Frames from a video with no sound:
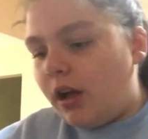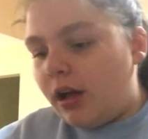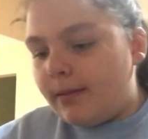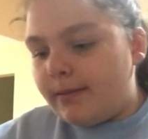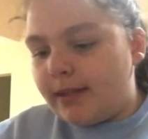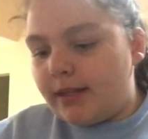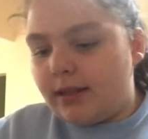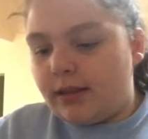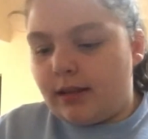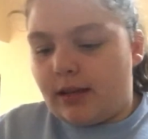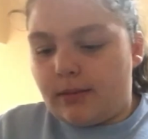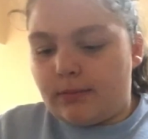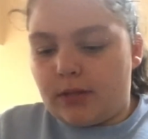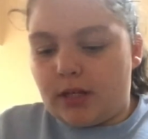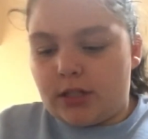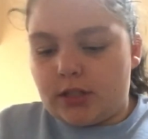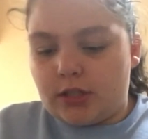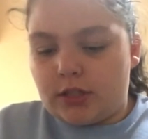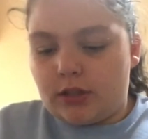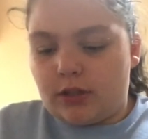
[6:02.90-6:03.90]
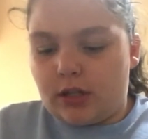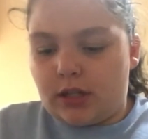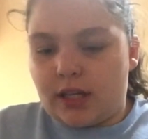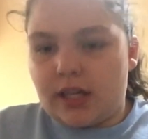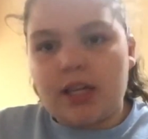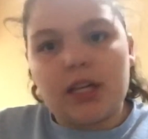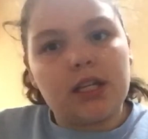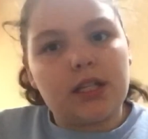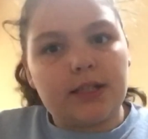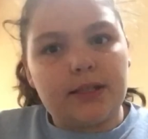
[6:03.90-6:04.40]
comment that much on
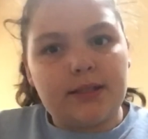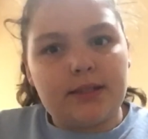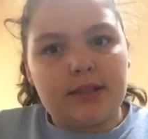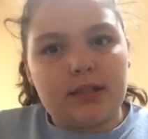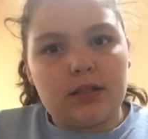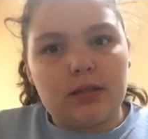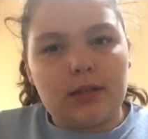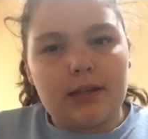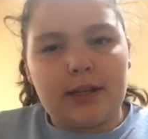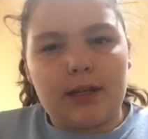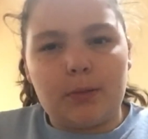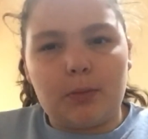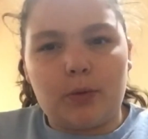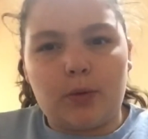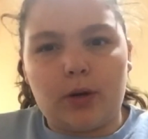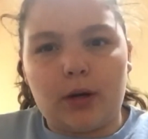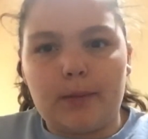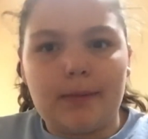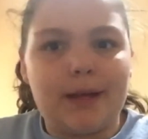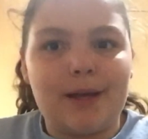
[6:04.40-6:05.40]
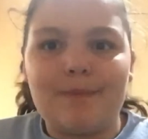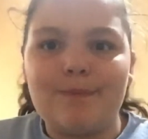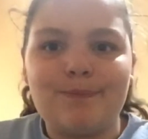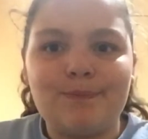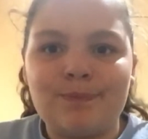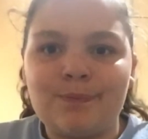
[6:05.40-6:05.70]
kids anymore, but